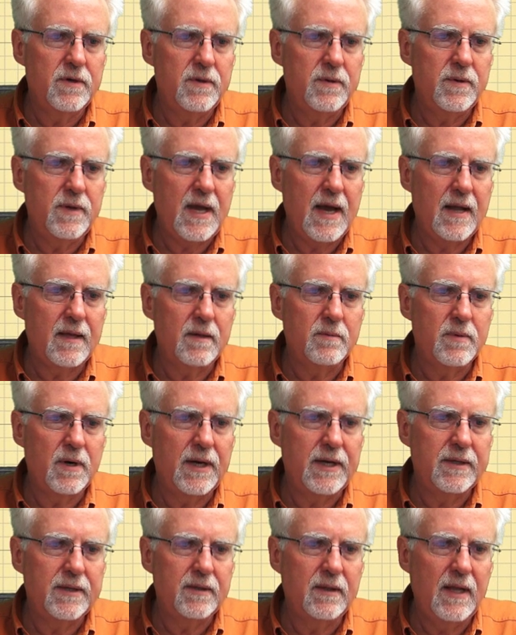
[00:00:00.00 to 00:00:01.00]
to
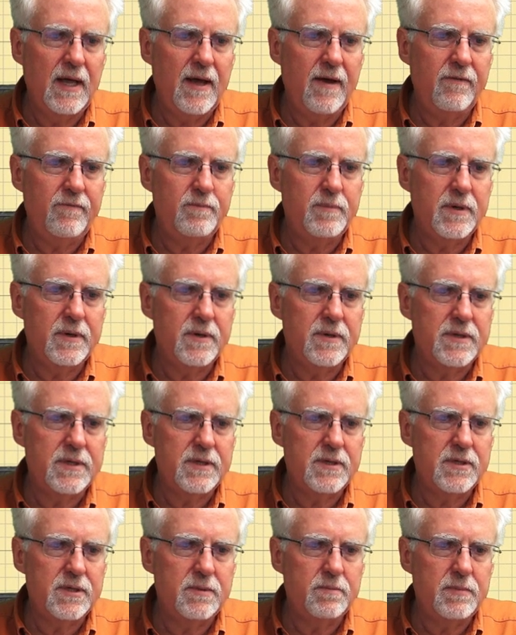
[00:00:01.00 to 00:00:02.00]
calibrate left
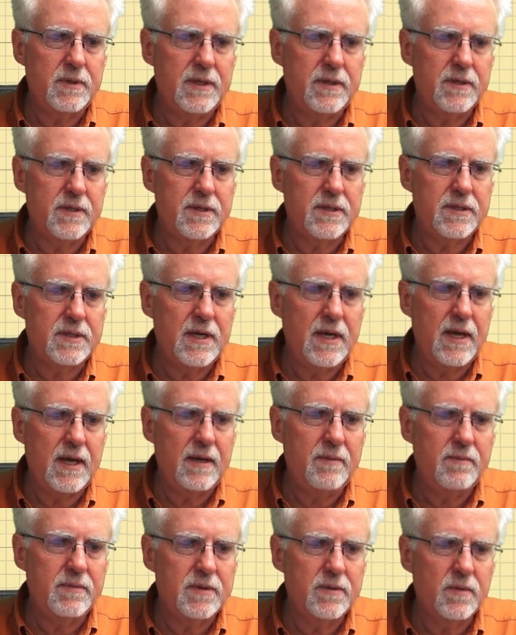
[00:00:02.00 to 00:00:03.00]
because it should be the
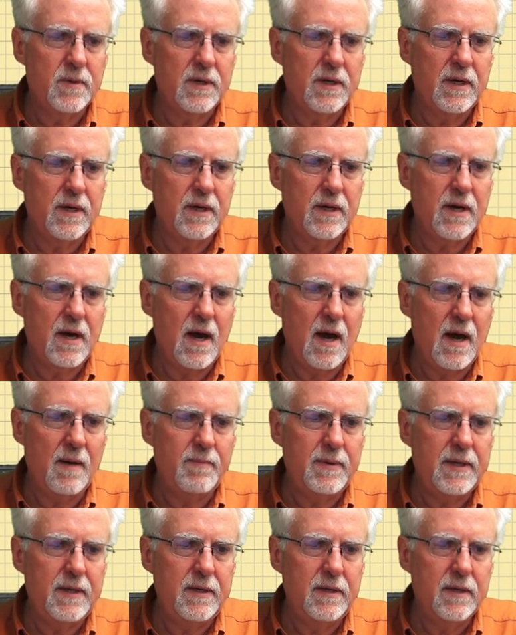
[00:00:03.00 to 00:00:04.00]
same, so we're going to
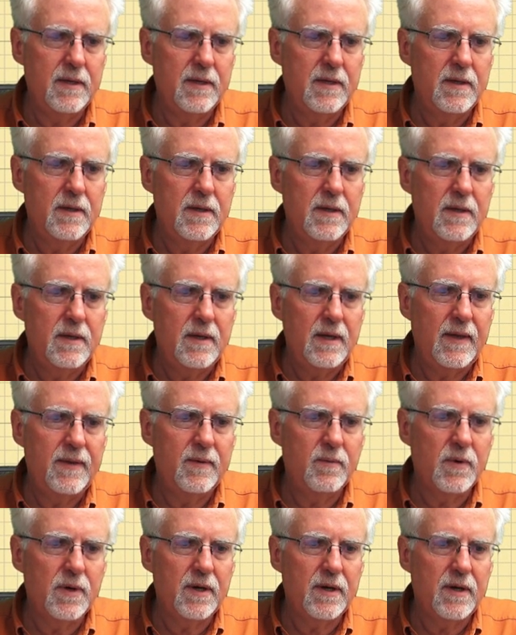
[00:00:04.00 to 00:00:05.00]
copy,
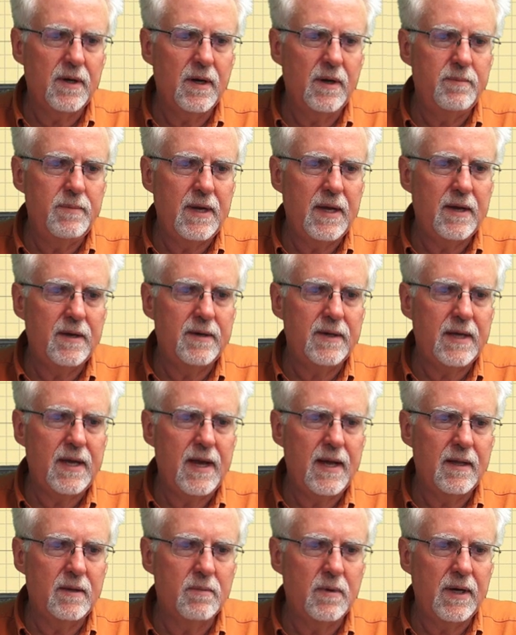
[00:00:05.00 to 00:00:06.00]
and then we're going to come down to
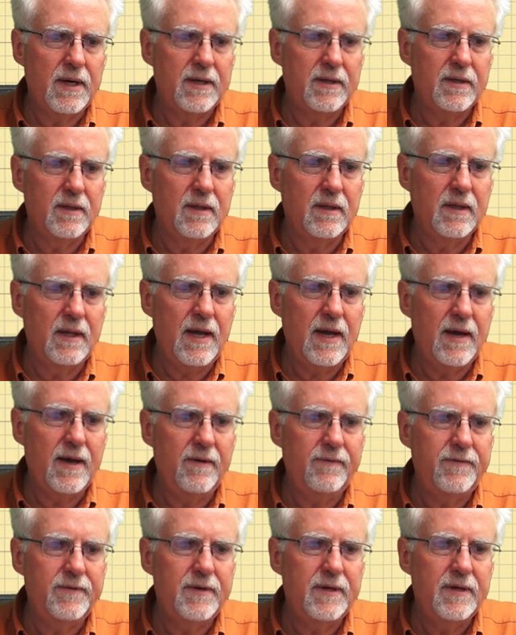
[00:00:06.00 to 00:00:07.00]
calibrate
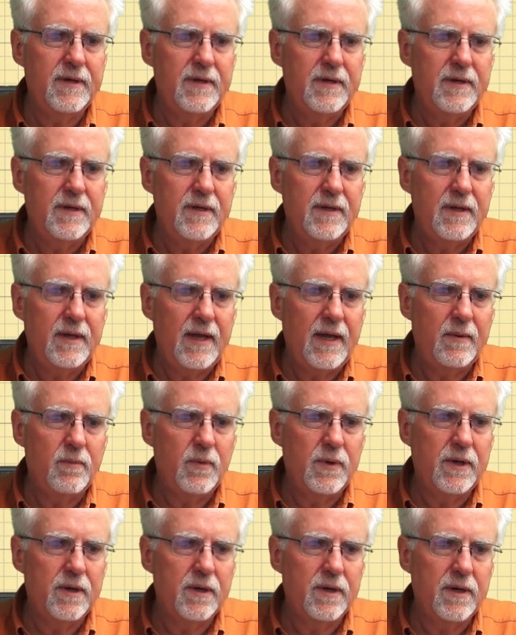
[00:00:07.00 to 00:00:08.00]
left,
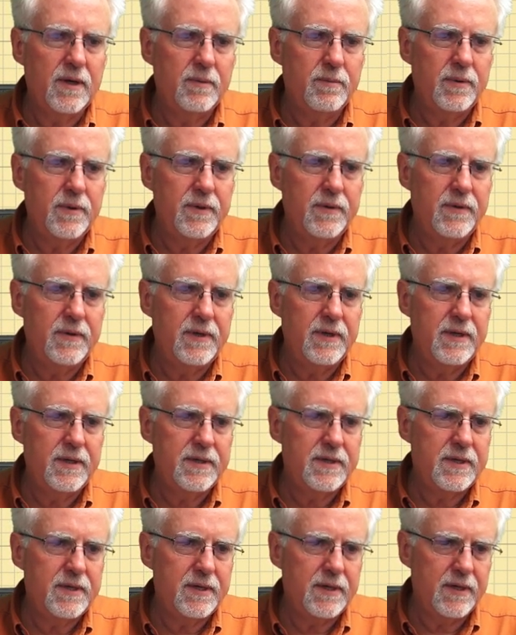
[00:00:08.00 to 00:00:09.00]
and we are going to put
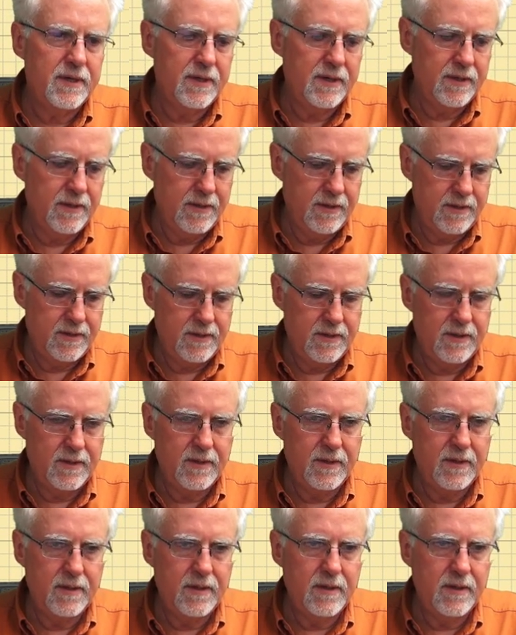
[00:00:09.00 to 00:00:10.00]
this here
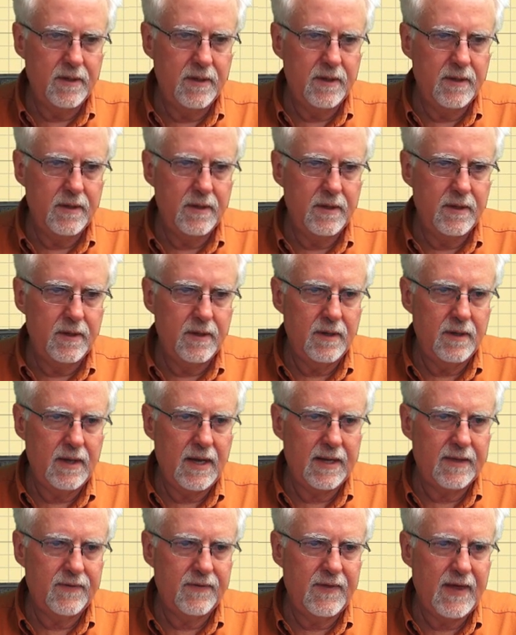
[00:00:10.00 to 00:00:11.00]

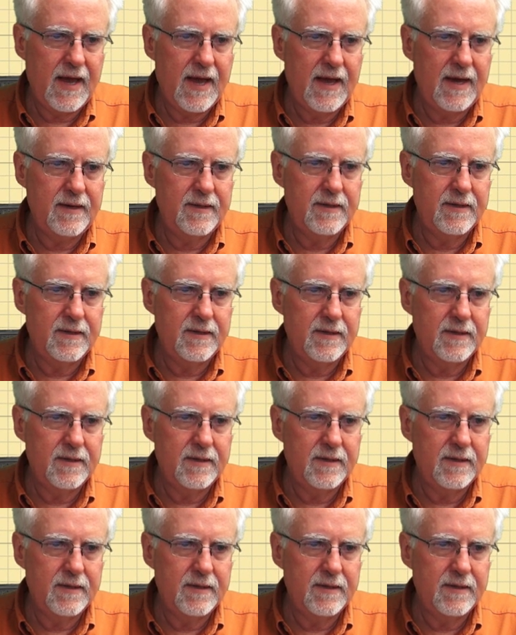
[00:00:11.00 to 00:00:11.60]
like that.